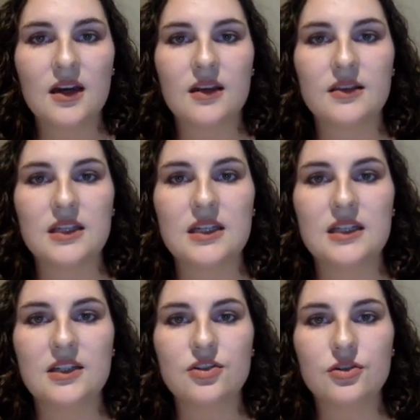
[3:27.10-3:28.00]
the
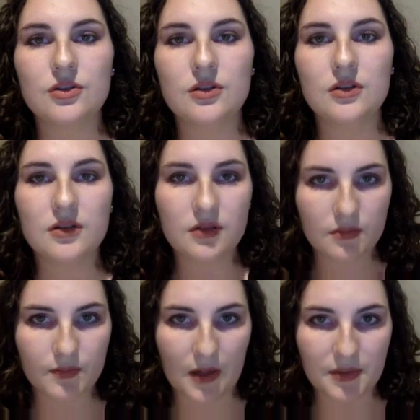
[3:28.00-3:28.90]
initial
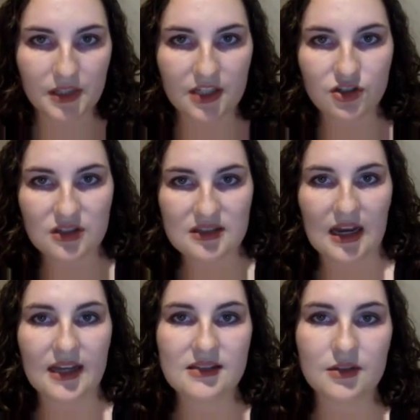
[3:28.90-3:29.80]
population
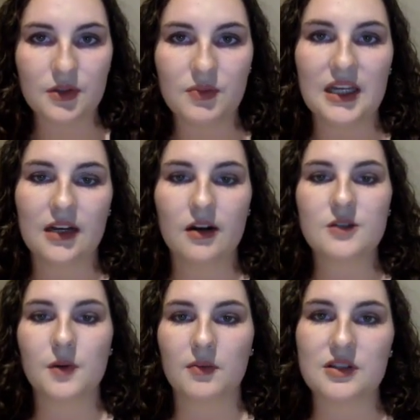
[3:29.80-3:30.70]
size that we began our
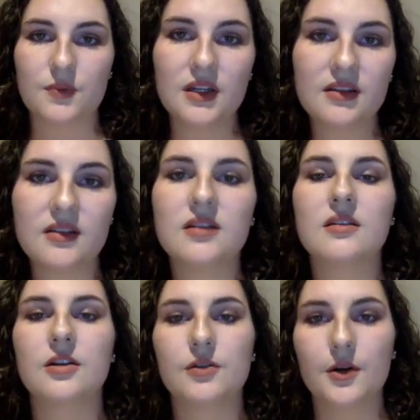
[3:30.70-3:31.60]
experiments with,
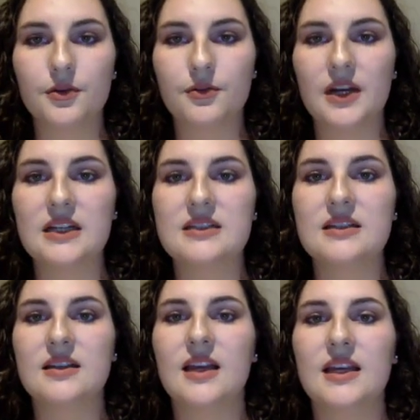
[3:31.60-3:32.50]
the growth rate,
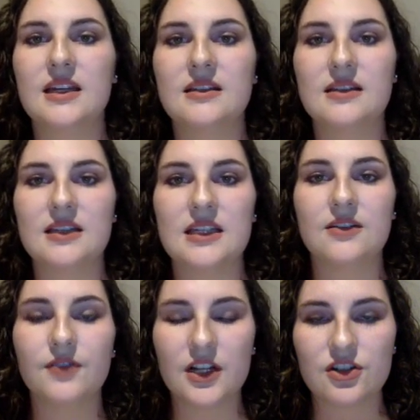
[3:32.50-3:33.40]
and the
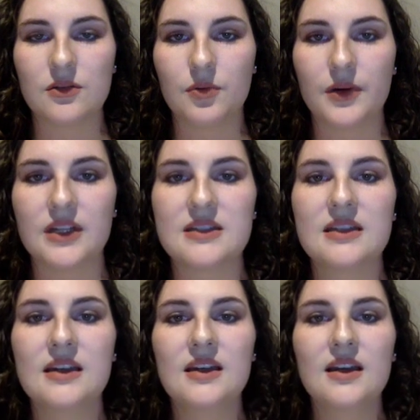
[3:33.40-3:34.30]
inflection point.
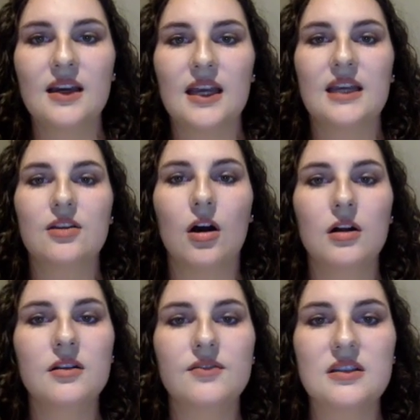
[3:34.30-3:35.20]
And
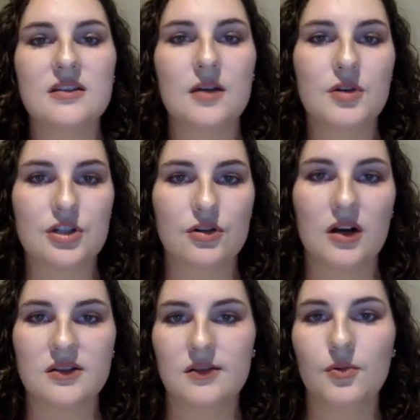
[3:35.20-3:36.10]
all of these numbers
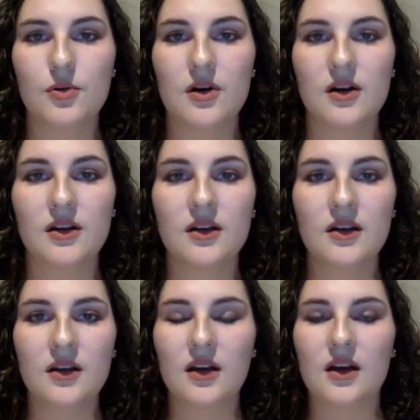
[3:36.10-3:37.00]
across the board
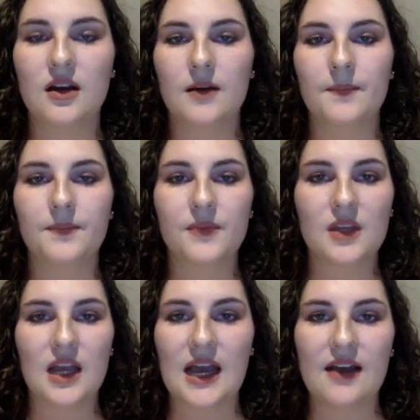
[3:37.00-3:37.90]

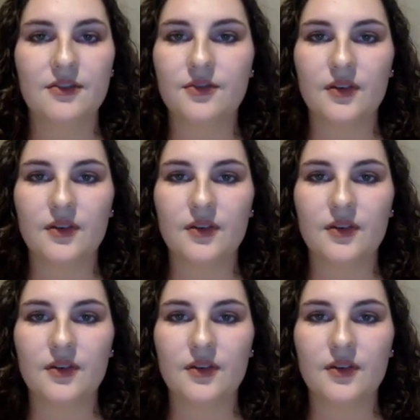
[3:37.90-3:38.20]
have